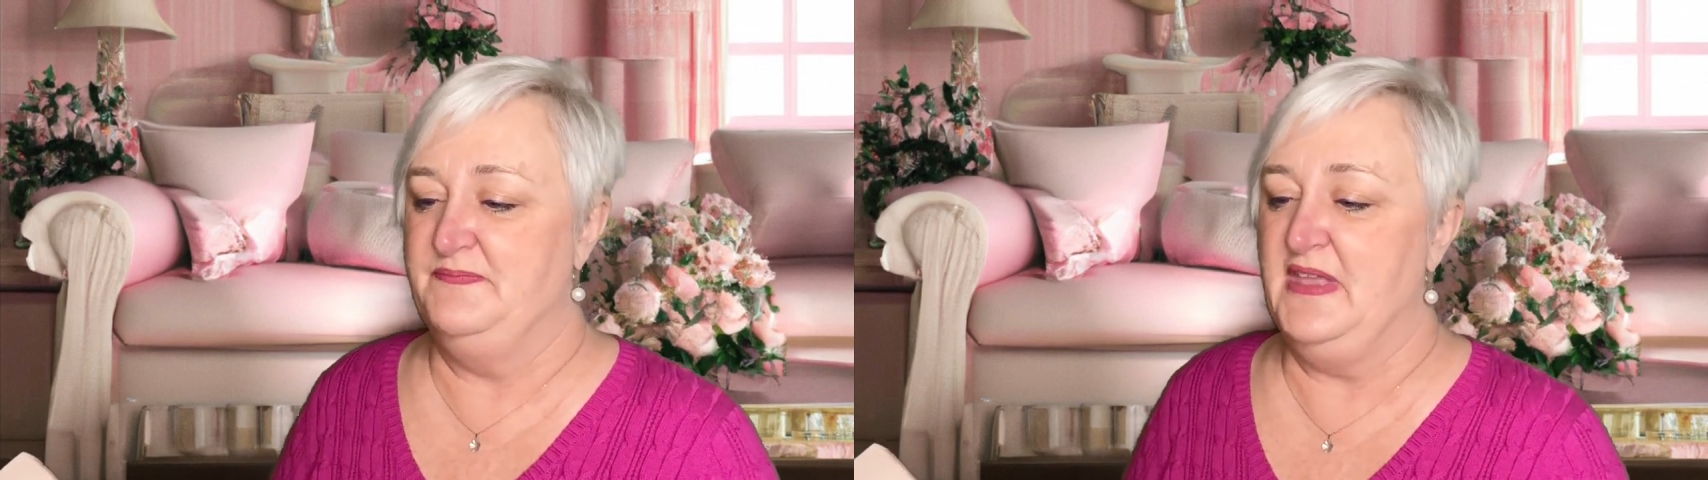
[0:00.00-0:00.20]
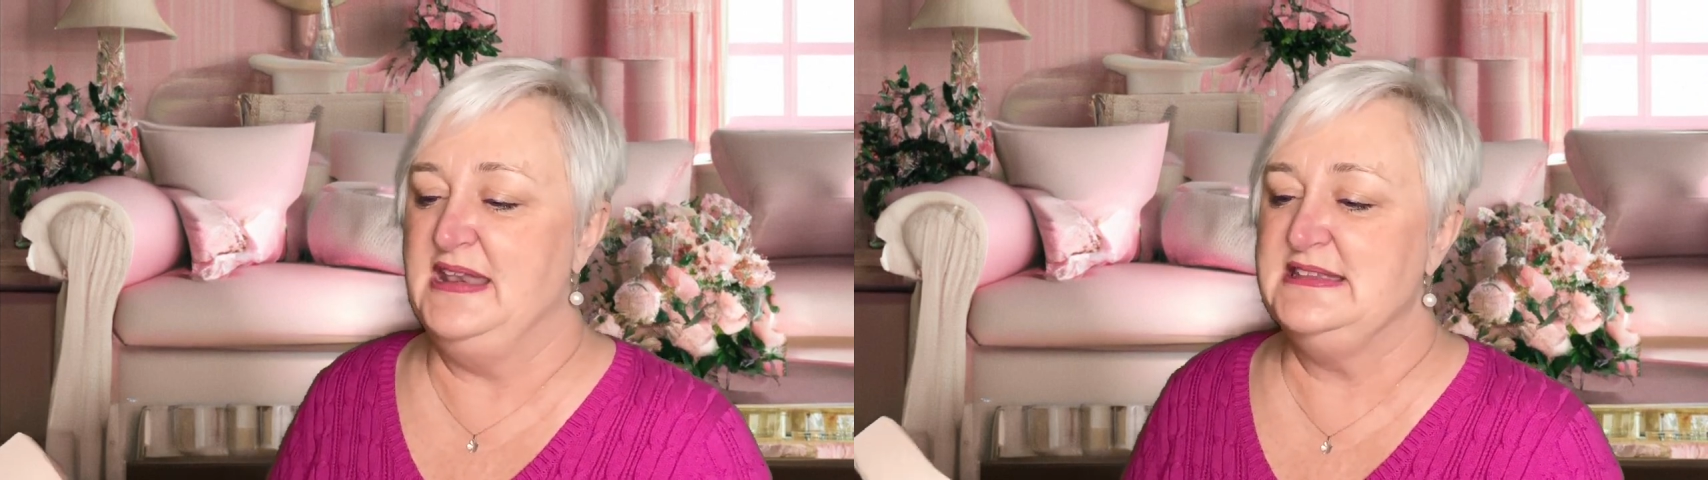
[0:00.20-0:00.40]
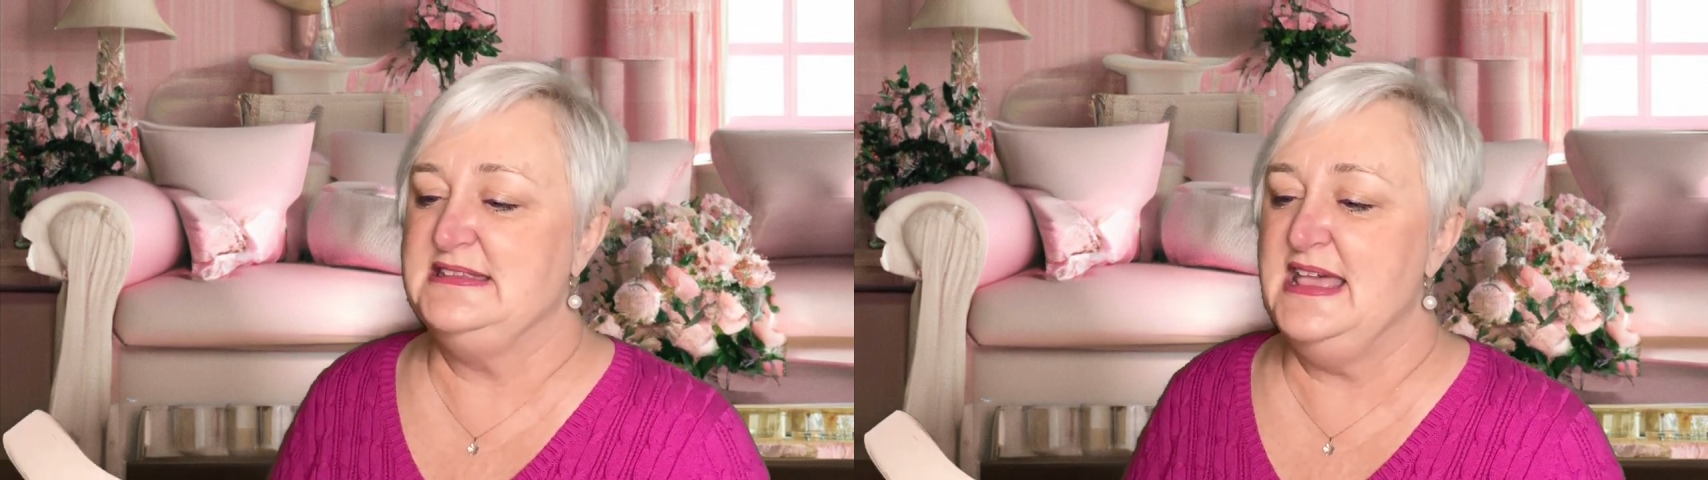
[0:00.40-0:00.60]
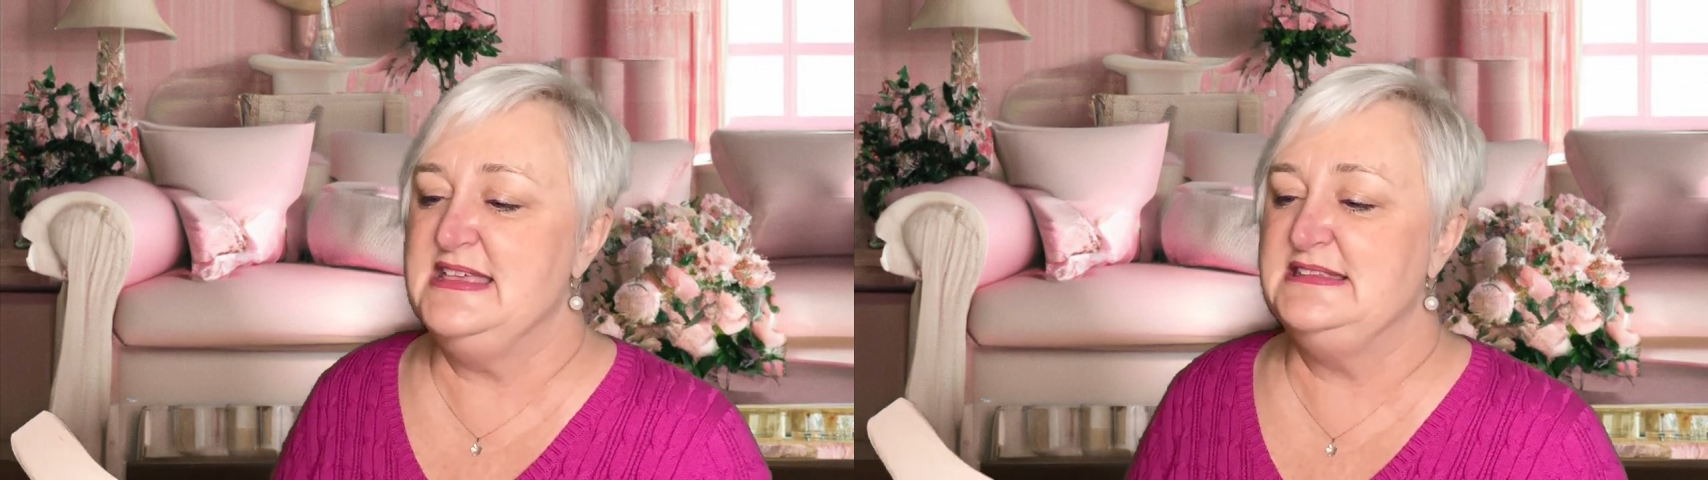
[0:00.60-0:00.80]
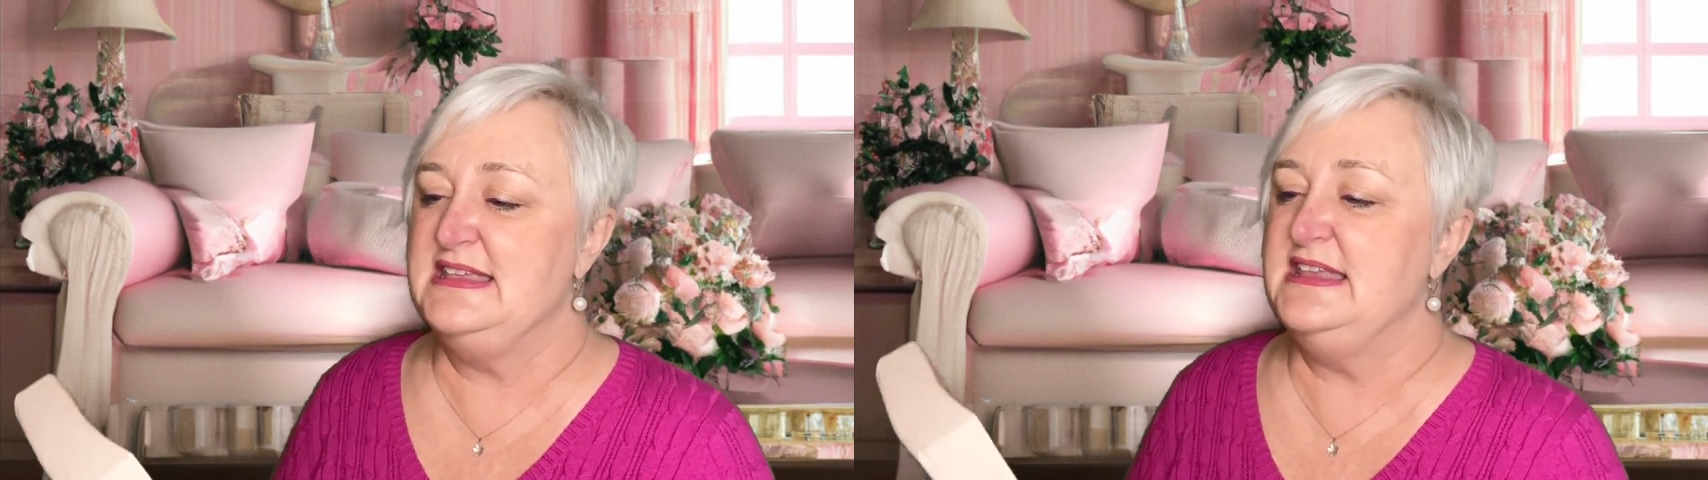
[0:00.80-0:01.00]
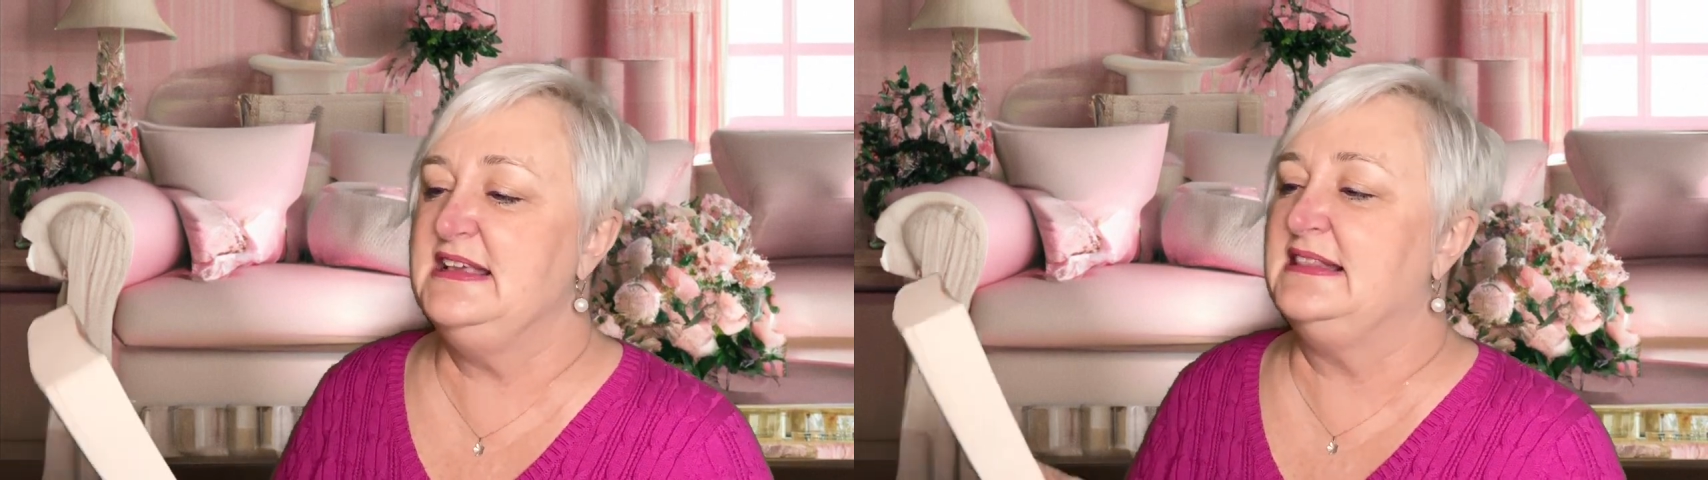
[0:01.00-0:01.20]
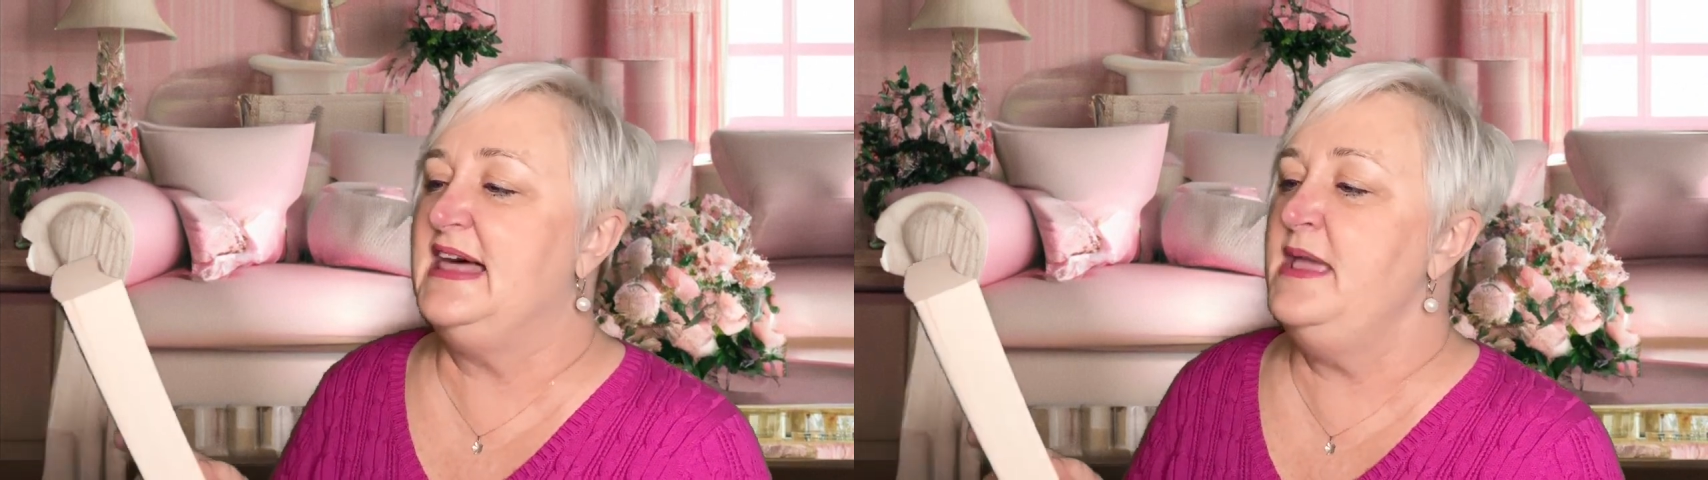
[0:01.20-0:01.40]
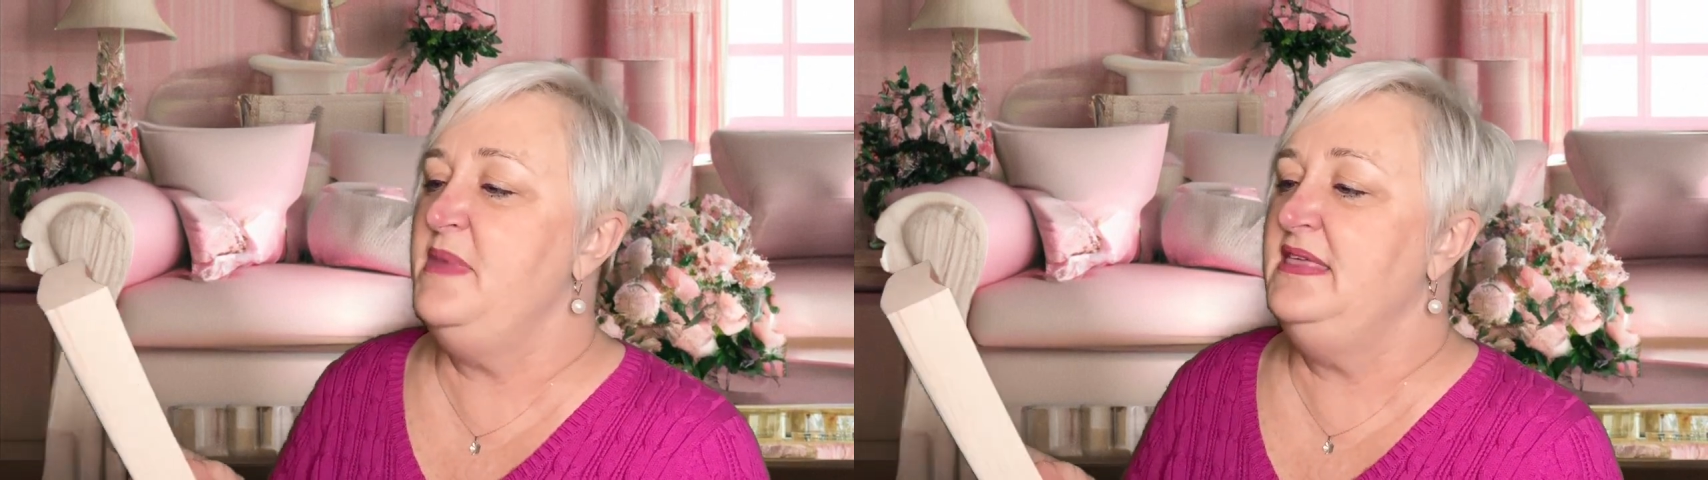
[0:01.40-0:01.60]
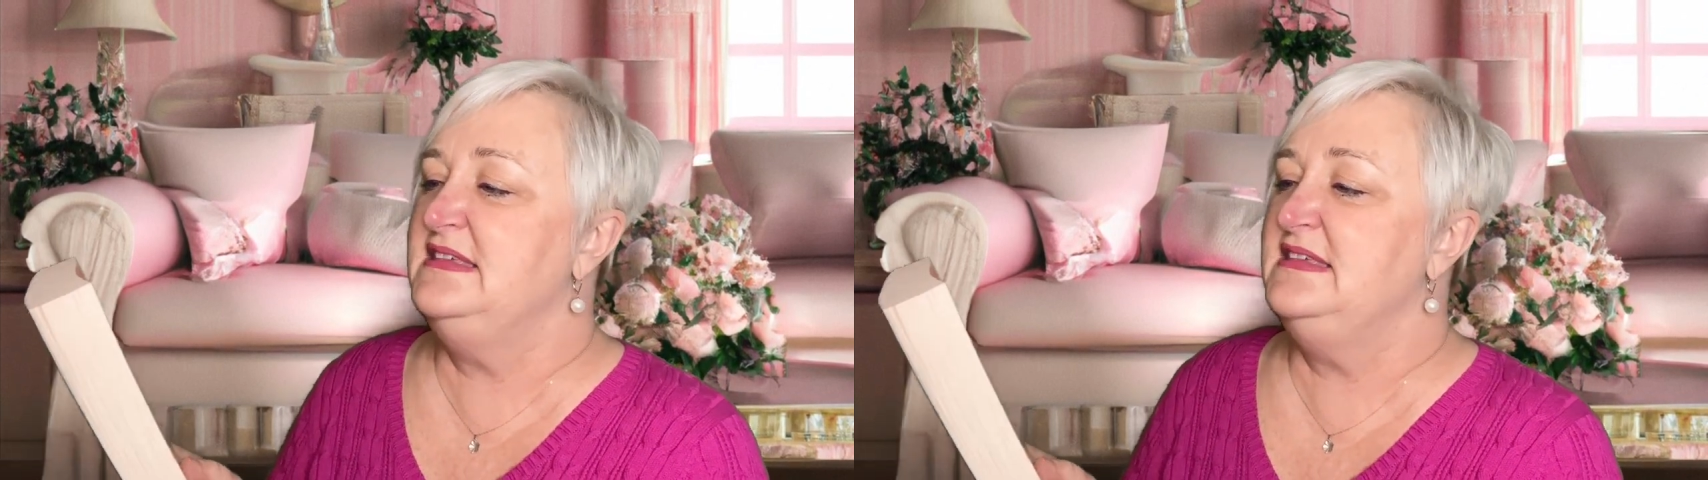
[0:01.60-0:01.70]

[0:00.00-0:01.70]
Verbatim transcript: and it says, In climbing